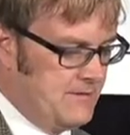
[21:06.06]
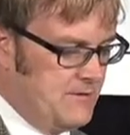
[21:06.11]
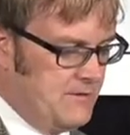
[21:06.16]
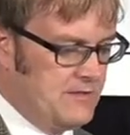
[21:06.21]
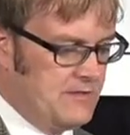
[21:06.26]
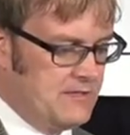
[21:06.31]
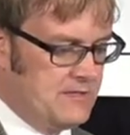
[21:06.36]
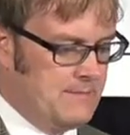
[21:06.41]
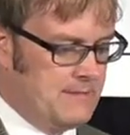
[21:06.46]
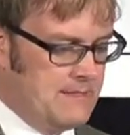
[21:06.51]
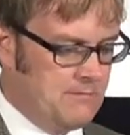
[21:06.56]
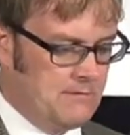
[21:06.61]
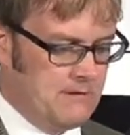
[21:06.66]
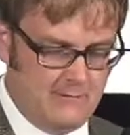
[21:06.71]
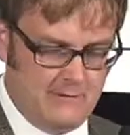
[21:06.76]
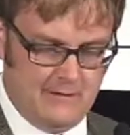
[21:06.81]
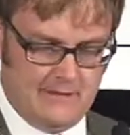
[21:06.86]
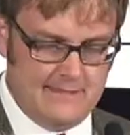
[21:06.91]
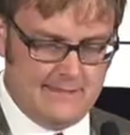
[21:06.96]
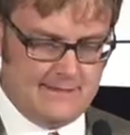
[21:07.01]
and Joseph Smith's
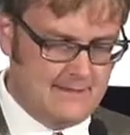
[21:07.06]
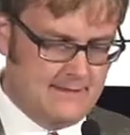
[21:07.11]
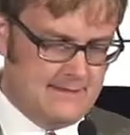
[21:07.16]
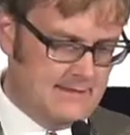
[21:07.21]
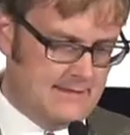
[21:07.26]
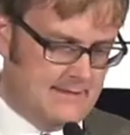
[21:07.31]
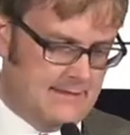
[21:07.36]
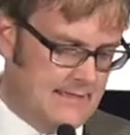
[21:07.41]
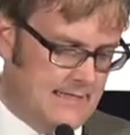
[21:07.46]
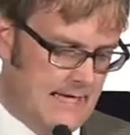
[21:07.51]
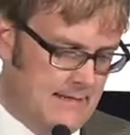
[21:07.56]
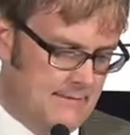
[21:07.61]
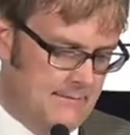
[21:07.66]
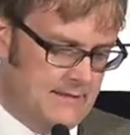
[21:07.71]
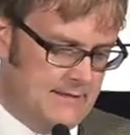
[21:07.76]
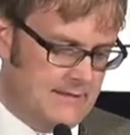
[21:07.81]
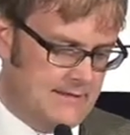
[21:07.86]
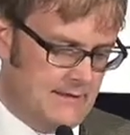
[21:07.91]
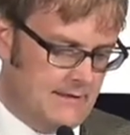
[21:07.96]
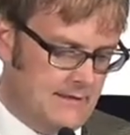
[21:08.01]
revelations
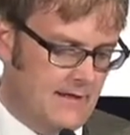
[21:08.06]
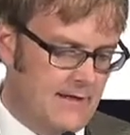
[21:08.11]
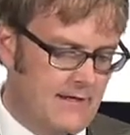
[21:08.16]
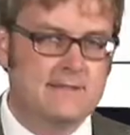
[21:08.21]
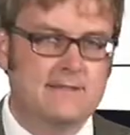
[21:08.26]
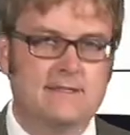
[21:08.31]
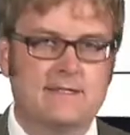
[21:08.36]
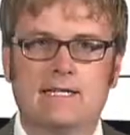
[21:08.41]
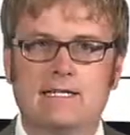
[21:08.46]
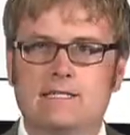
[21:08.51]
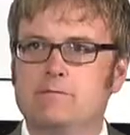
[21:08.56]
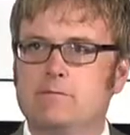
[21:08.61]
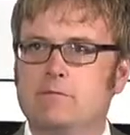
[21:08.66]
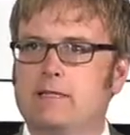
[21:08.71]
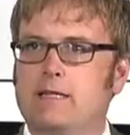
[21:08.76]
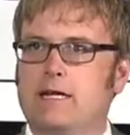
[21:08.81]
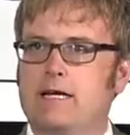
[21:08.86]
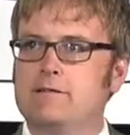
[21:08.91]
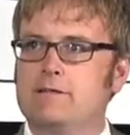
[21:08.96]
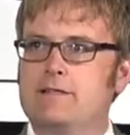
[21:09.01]
establish the context for
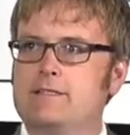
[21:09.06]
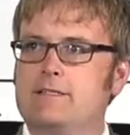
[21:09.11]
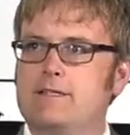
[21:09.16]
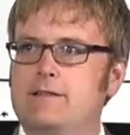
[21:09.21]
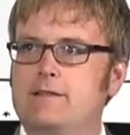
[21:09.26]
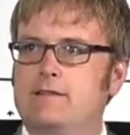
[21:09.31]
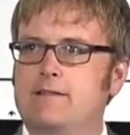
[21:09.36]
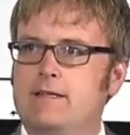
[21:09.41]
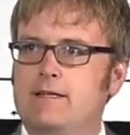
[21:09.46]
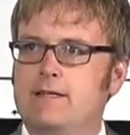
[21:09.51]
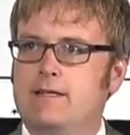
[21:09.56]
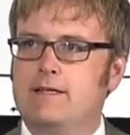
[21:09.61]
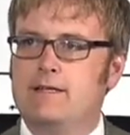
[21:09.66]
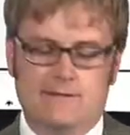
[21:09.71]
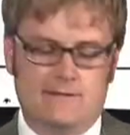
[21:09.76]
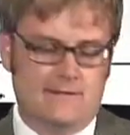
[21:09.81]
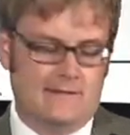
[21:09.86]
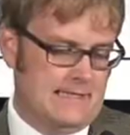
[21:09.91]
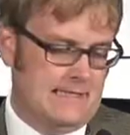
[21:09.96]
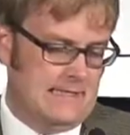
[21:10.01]
Latter day Saint thinking
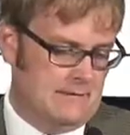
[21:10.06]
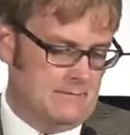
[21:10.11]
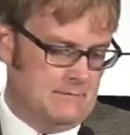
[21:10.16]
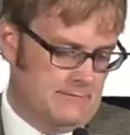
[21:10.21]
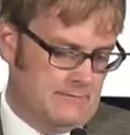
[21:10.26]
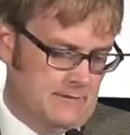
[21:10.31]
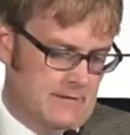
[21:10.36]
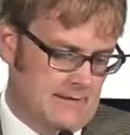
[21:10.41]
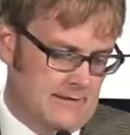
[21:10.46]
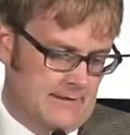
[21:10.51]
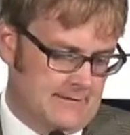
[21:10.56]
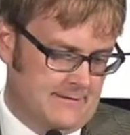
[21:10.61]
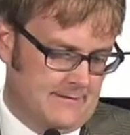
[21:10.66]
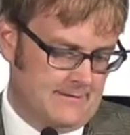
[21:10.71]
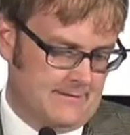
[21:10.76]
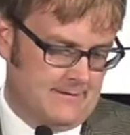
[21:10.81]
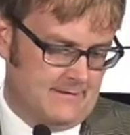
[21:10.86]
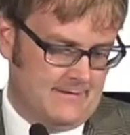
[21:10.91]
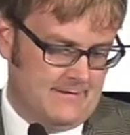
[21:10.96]
on the kingdom of God.